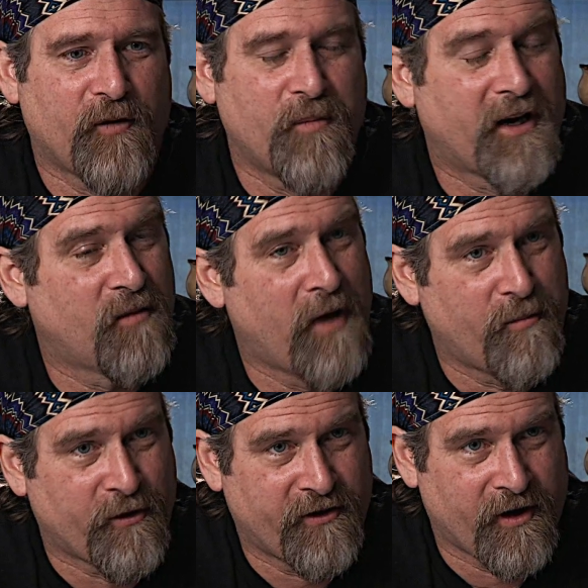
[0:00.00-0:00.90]
I was making
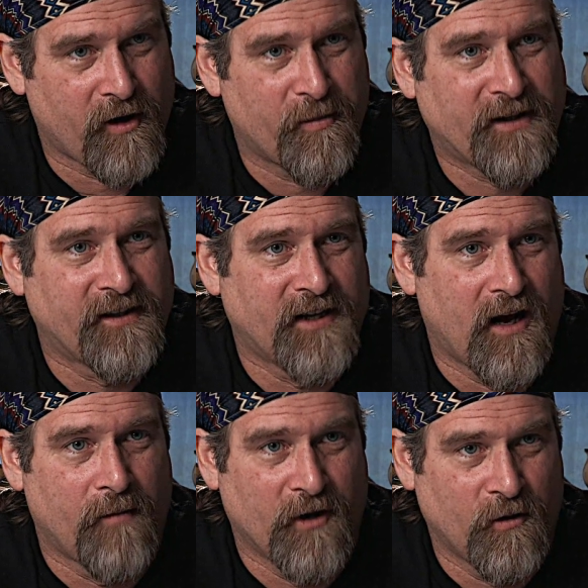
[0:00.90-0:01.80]
maple syrup at the
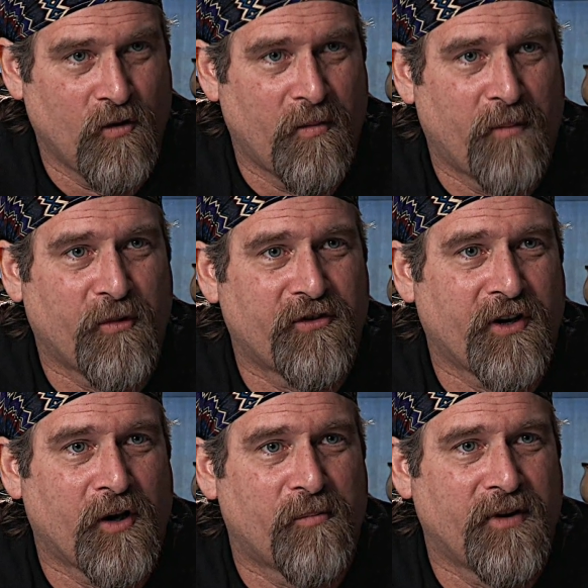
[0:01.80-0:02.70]
time, local maple
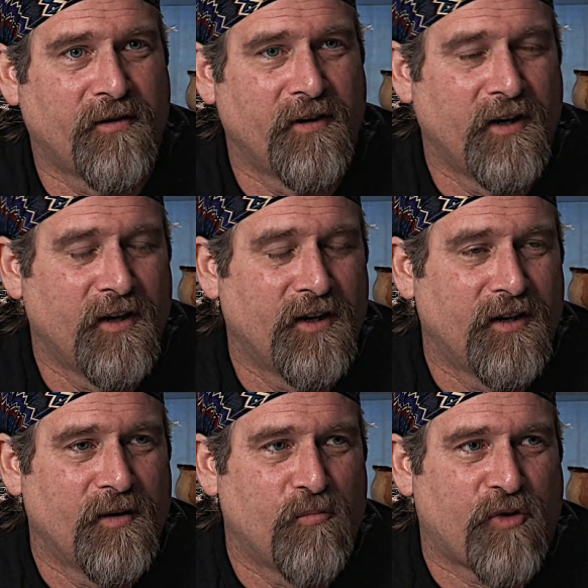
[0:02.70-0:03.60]
syrup, and
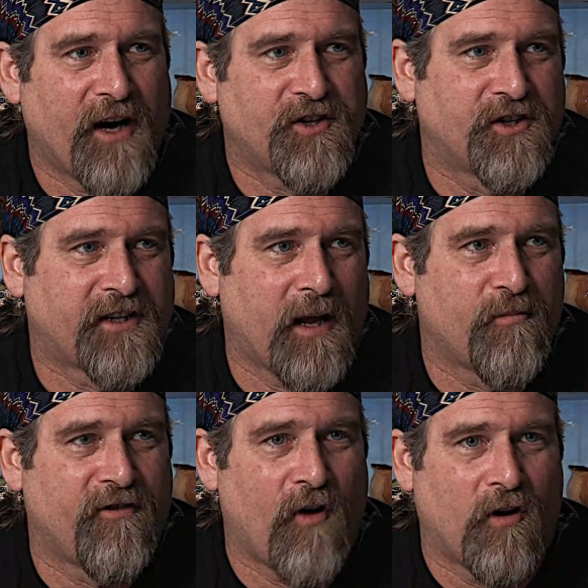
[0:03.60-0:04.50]
branches
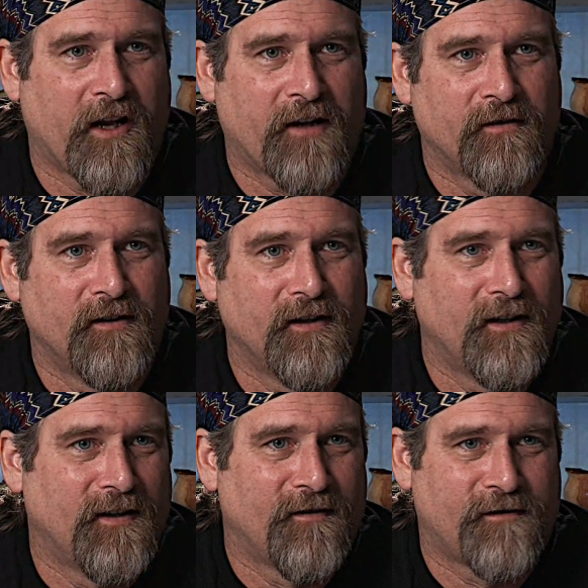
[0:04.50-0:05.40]
kept falling
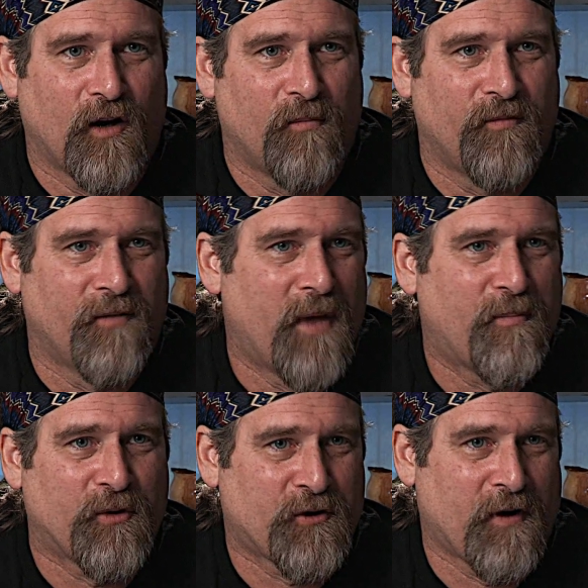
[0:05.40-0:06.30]
from the
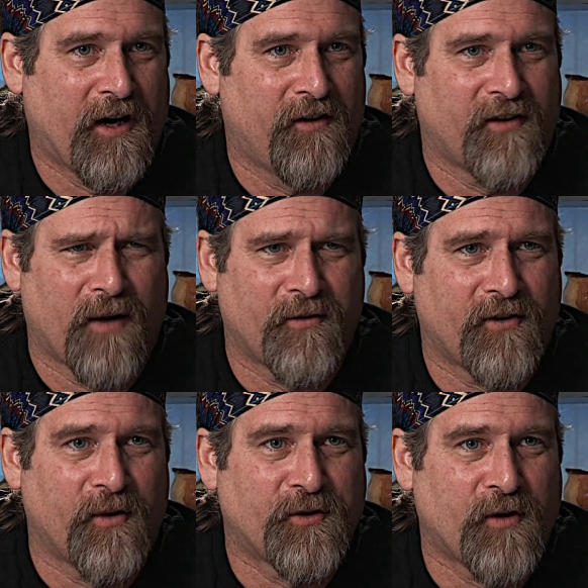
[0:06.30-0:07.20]
maple trees, and I was
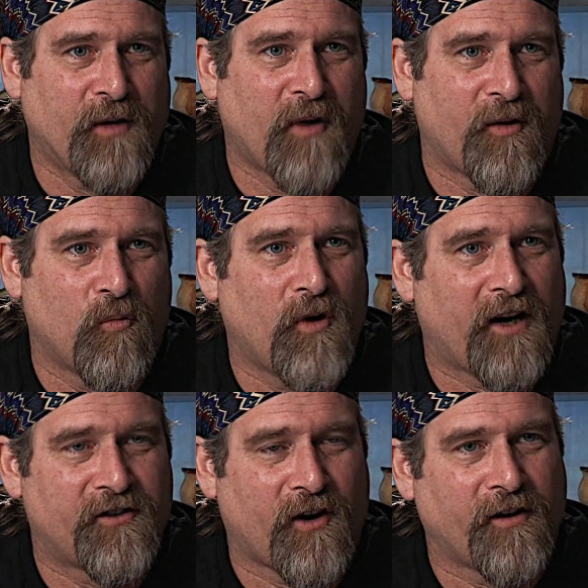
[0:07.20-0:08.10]
so intrigued by the wood
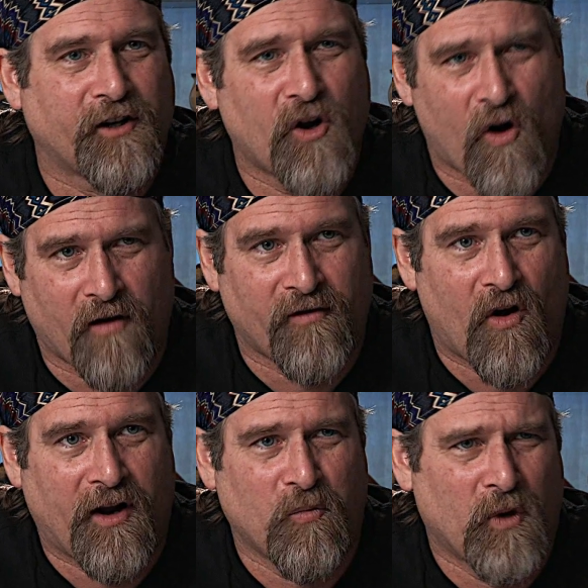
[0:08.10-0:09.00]
I started to carve
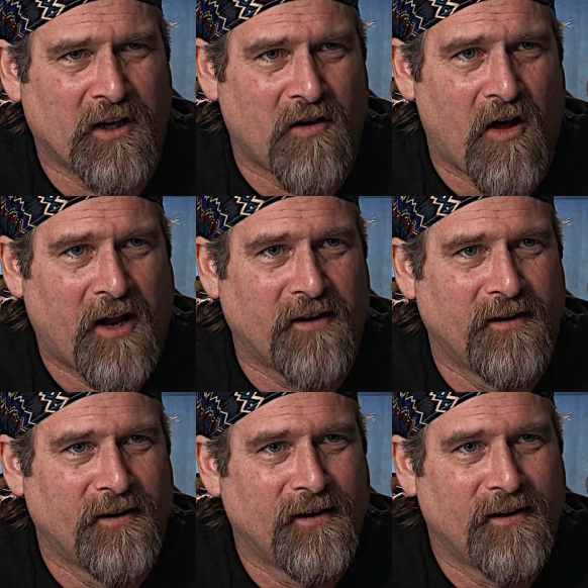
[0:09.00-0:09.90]
on it, whittle on it,
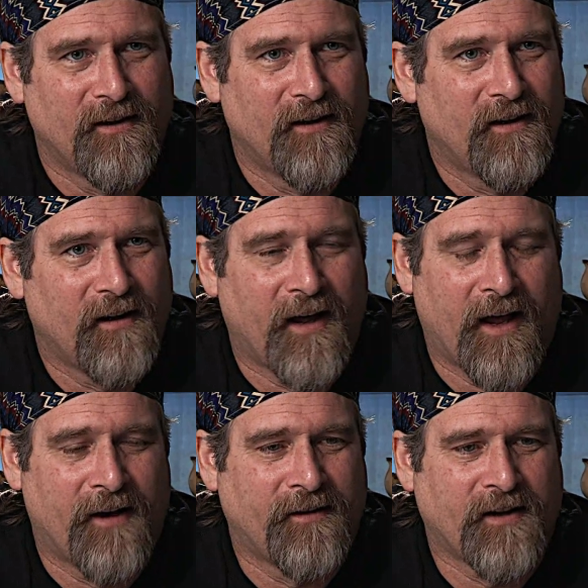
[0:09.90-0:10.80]

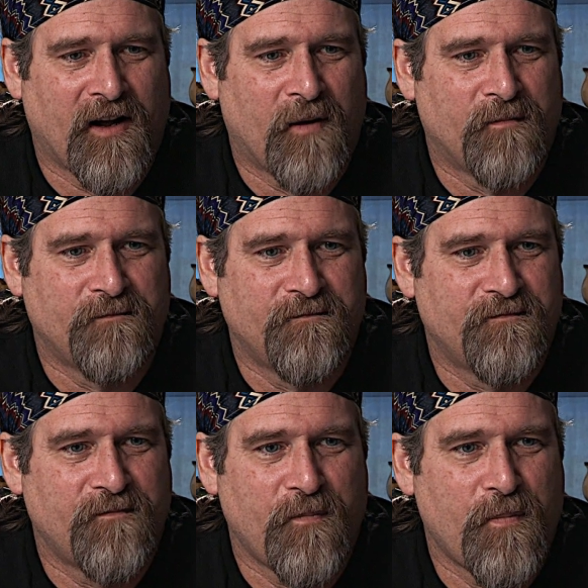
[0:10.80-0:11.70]
and
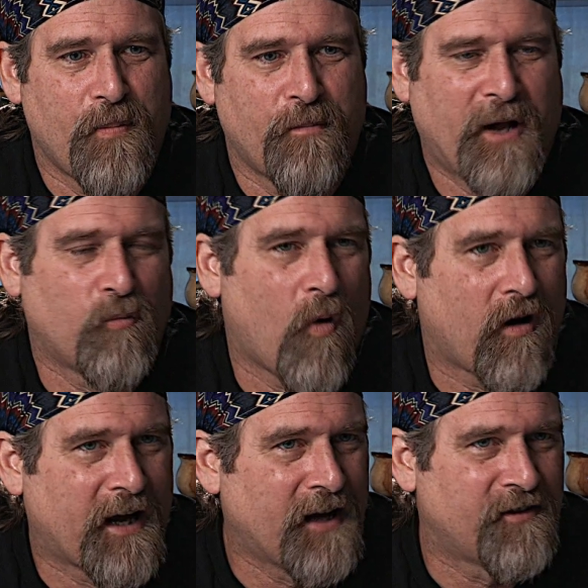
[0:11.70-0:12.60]
made
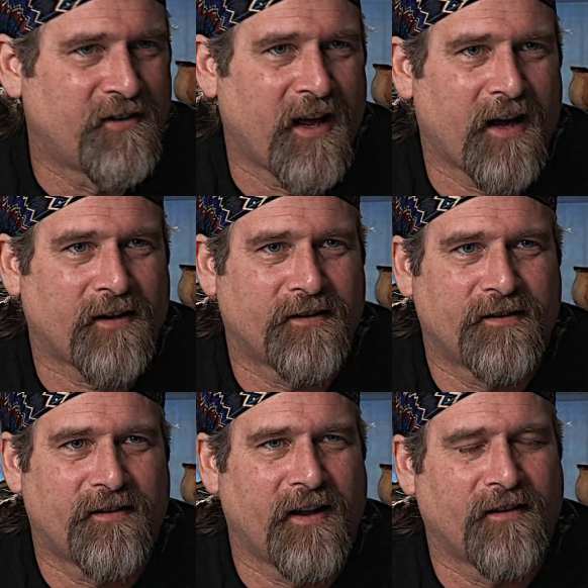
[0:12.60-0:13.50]
walking
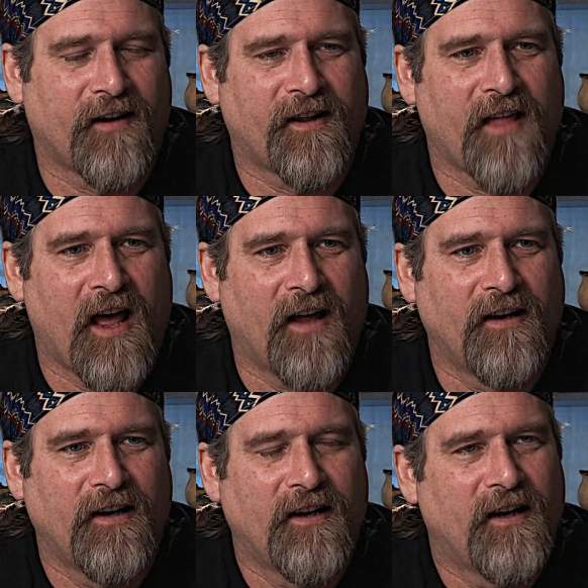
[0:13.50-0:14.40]
sticks, things like that.
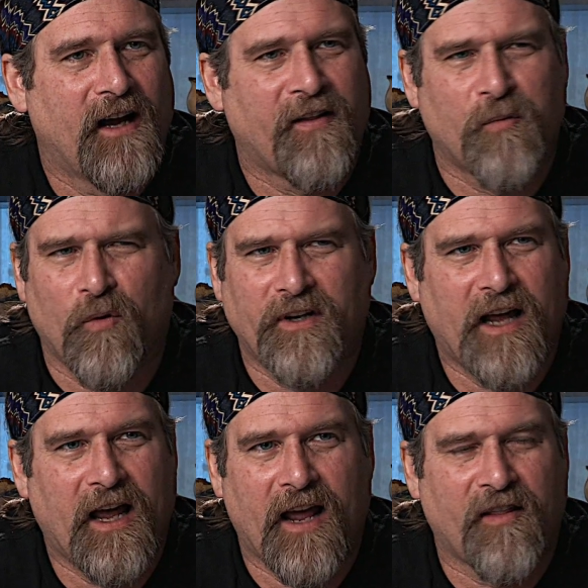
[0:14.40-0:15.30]
And then one day